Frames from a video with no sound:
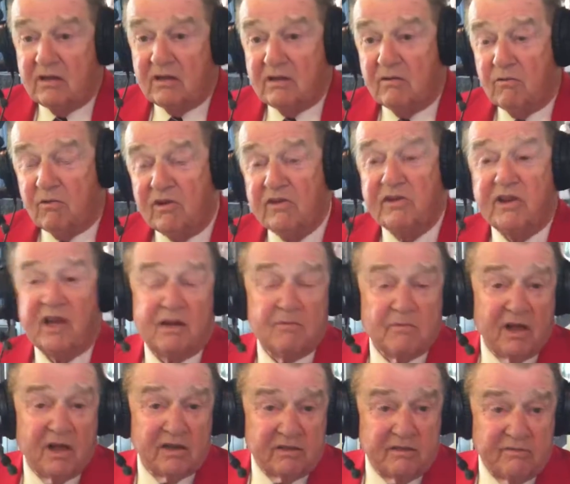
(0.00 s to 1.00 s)
The one thing
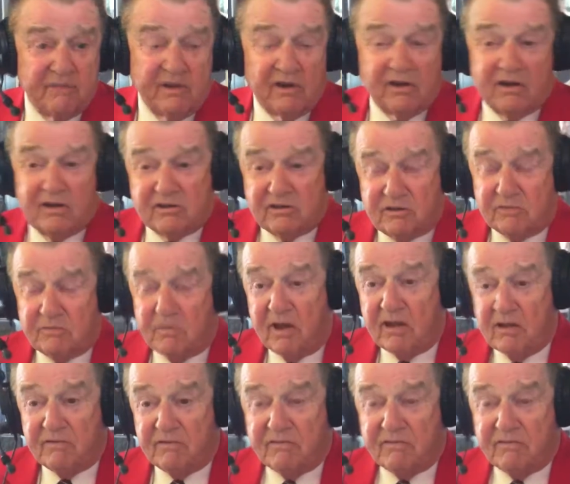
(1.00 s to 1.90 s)
about the Phillies is by the